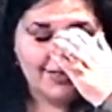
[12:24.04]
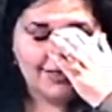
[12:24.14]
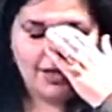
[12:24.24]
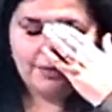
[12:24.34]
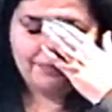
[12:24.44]

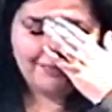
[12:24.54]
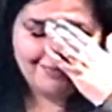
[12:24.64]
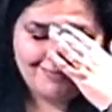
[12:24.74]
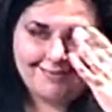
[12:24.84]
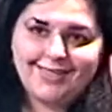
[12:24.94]

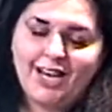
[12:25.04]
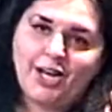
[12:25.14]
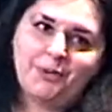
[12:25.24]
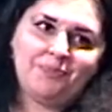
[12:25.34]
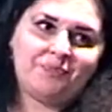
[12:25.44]
And, you
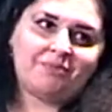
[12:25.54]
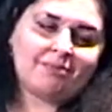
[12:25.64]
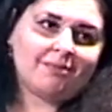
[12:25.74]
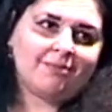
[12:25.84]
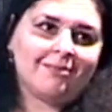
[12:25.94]

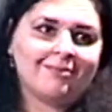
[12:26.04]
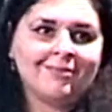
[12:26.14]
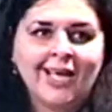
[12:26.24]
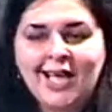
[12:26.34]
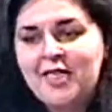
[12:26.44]

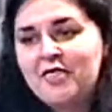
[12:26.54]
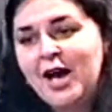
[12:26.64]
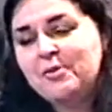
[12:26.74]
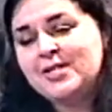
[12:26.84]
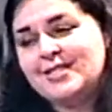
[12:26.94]
know,
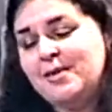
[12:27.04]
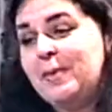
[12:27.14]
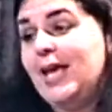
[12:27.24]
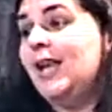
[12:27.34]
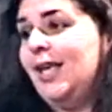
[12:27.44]
that was the
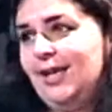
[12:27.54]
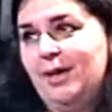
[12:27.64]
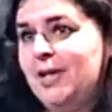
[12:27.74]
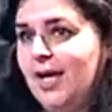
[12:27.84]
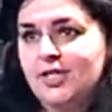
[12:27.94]
beginning.
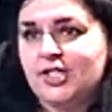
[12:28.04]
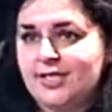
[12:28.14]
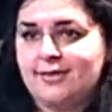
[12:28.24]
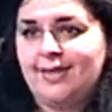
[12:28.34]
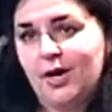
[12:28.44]
I mean,
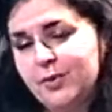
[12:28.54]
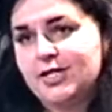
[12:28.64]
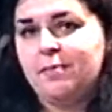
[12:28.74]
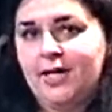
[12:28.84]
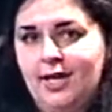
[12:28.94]
that
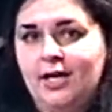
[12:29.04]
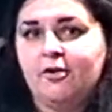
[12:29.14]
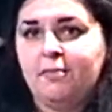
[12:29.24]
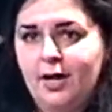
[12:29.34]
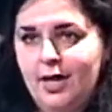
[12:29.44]
was the
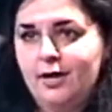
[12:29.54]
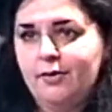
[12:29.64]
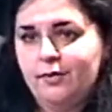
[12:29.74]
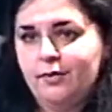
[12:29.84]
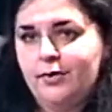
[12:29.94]
beginning of
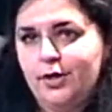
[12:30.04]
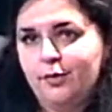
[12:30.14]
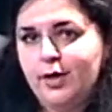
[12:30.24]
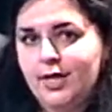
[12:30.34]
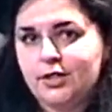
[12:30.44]
my, you
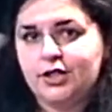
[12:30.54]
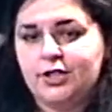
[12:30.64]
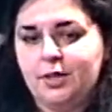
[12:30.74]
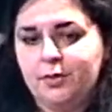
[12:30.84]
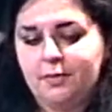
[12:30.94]
know,
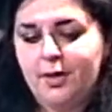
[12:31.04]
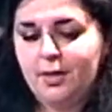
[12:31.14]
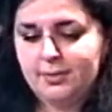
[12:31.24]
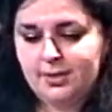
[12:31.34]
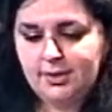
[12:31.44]
relationship with
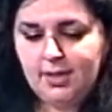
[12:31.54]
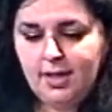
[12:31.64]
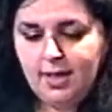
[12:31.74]
Baba.